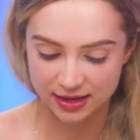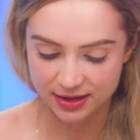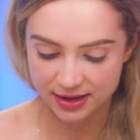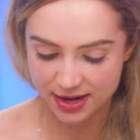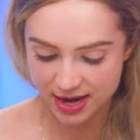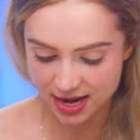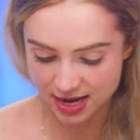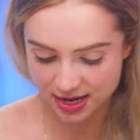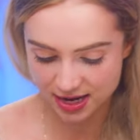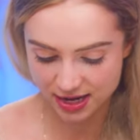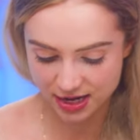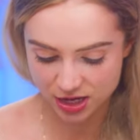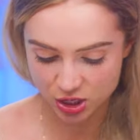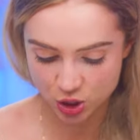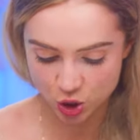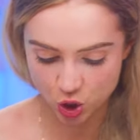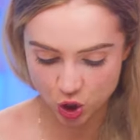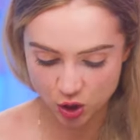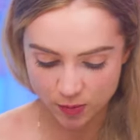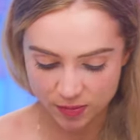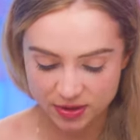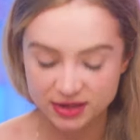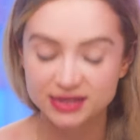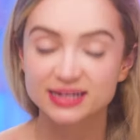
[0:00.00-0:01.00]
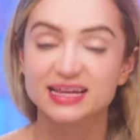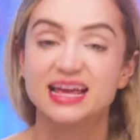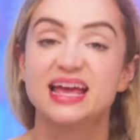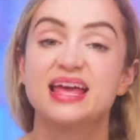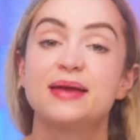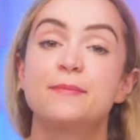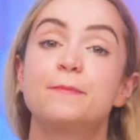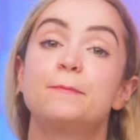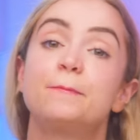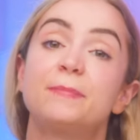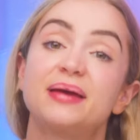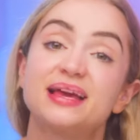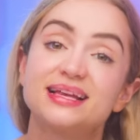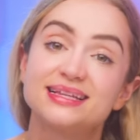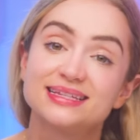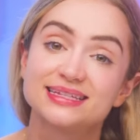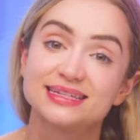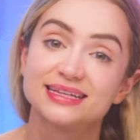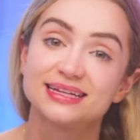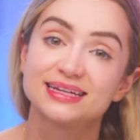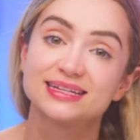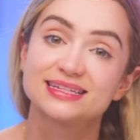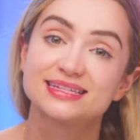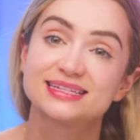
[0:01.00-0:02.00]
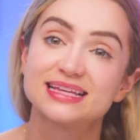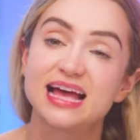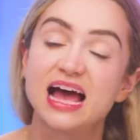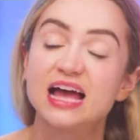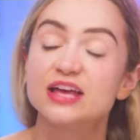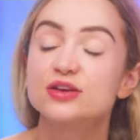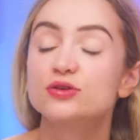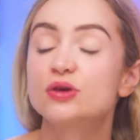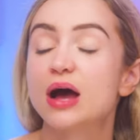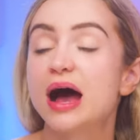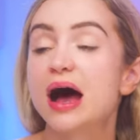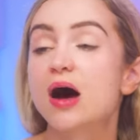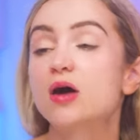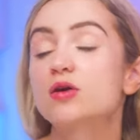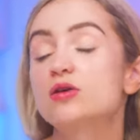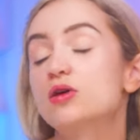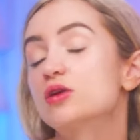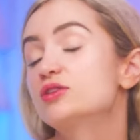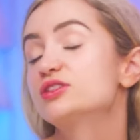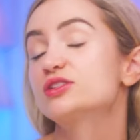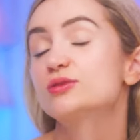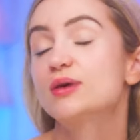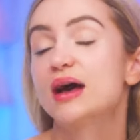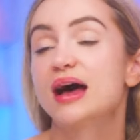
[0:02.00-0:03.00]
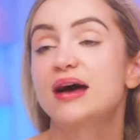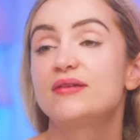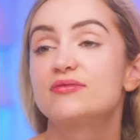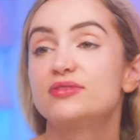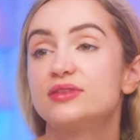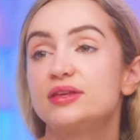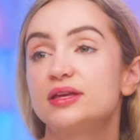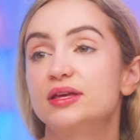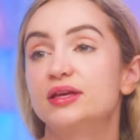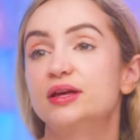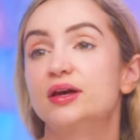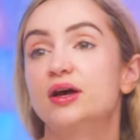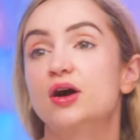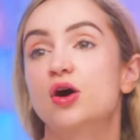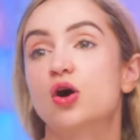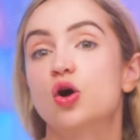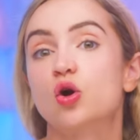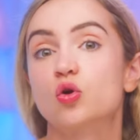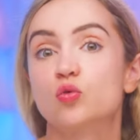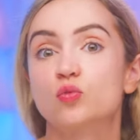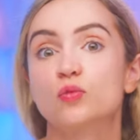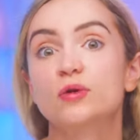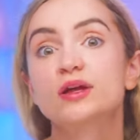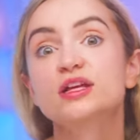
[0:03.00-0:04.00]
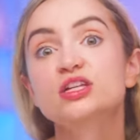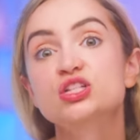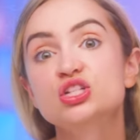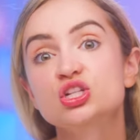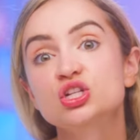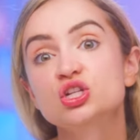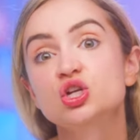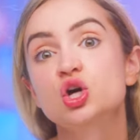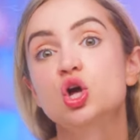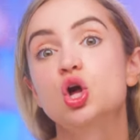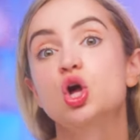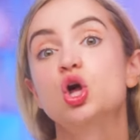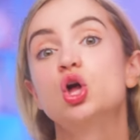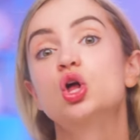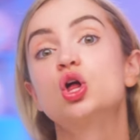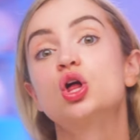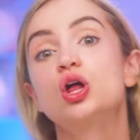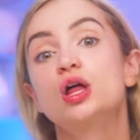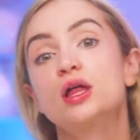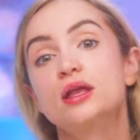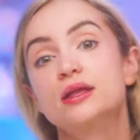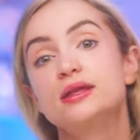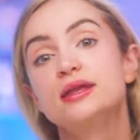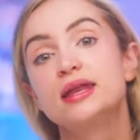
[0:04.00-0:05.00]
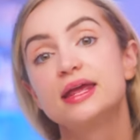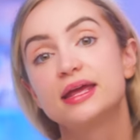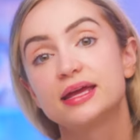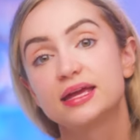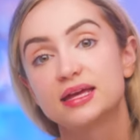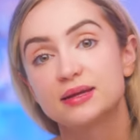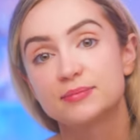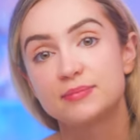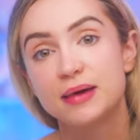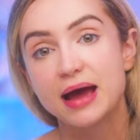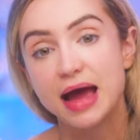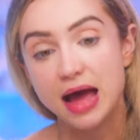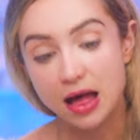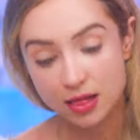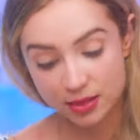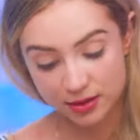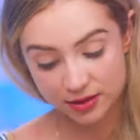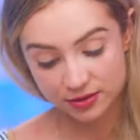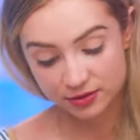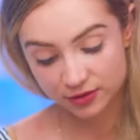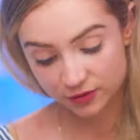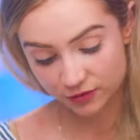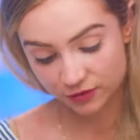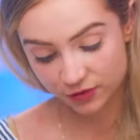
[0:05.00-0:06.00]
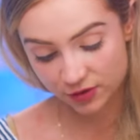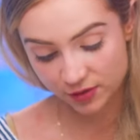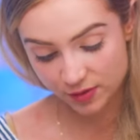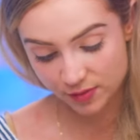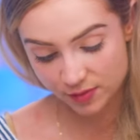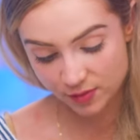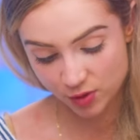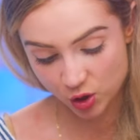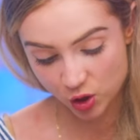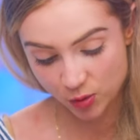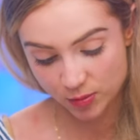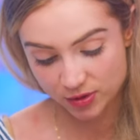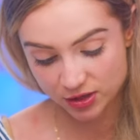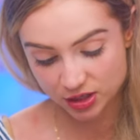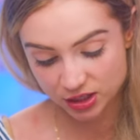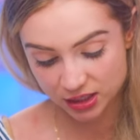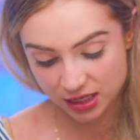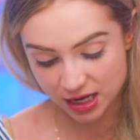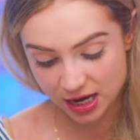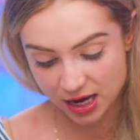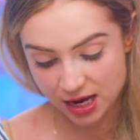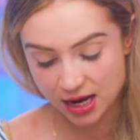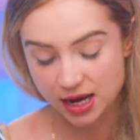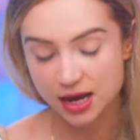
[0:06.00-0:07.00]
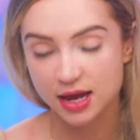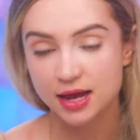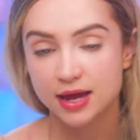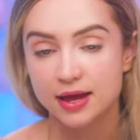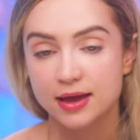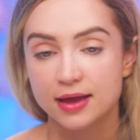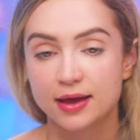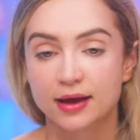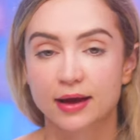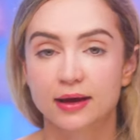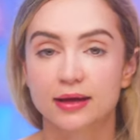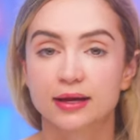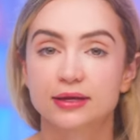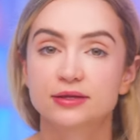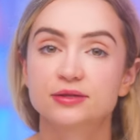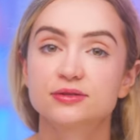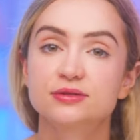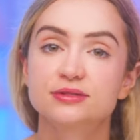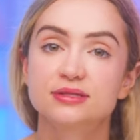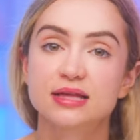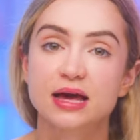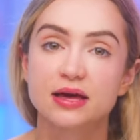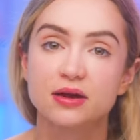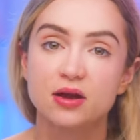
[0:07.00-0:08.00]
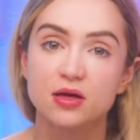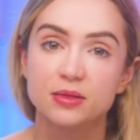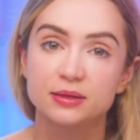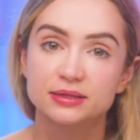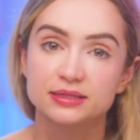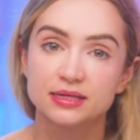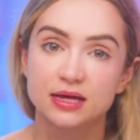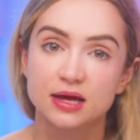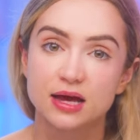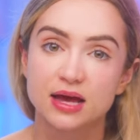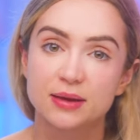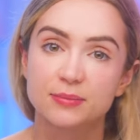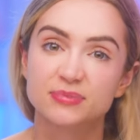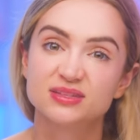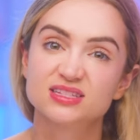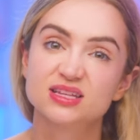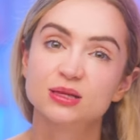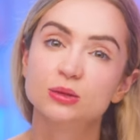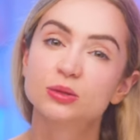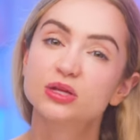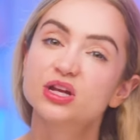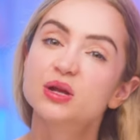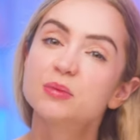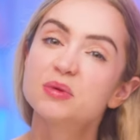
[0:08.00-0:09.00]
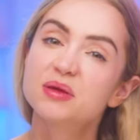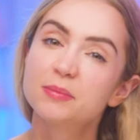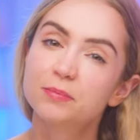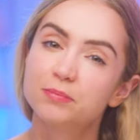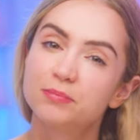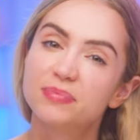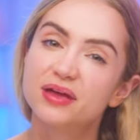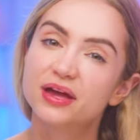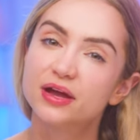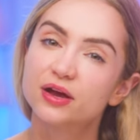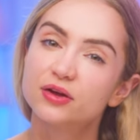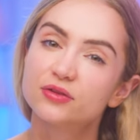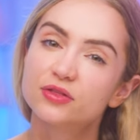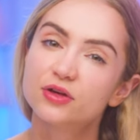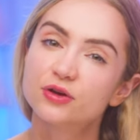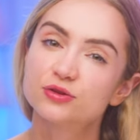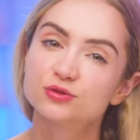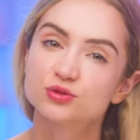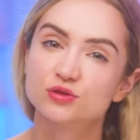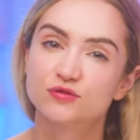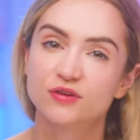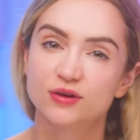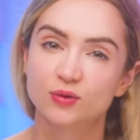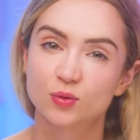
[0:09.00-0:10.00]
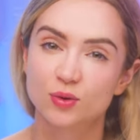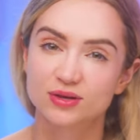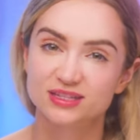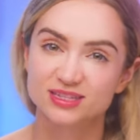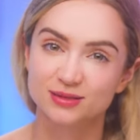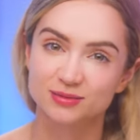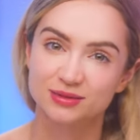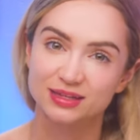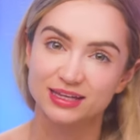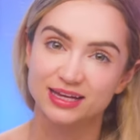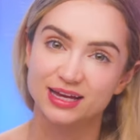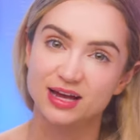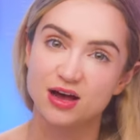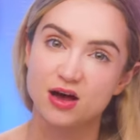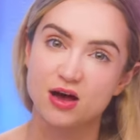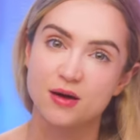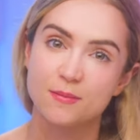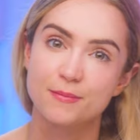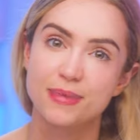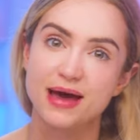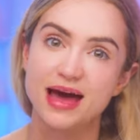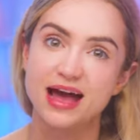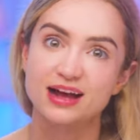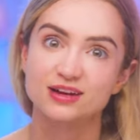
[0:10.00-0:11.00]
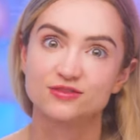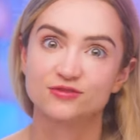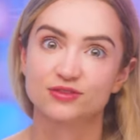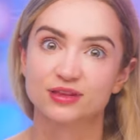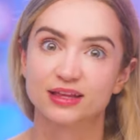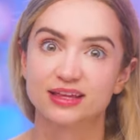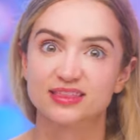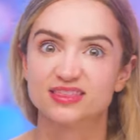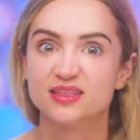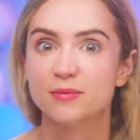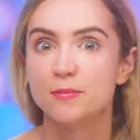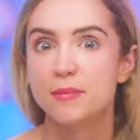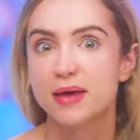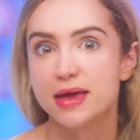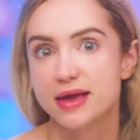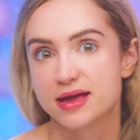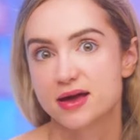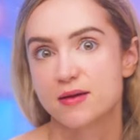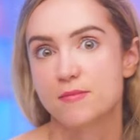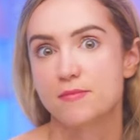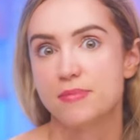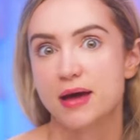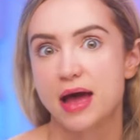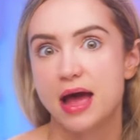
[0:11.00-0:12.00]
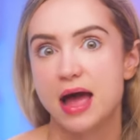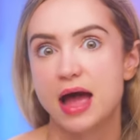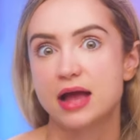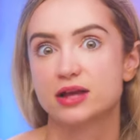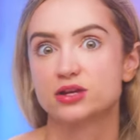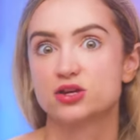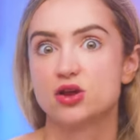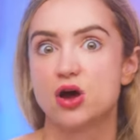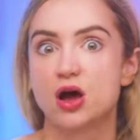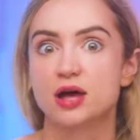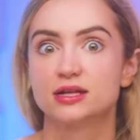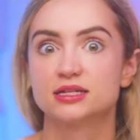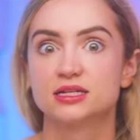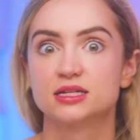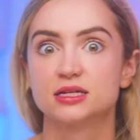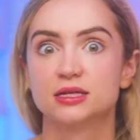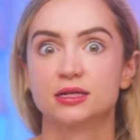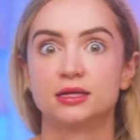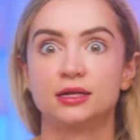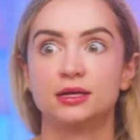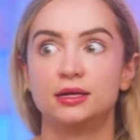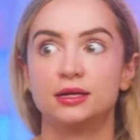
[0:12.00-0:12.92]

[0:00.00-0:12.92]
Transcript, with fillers: Naked Urban Decay Basics. I also have the original Naked palette from Urban Decay, and I use that all the time. It's a little bit bigger though, so if I want something compact for like the makeup bag, not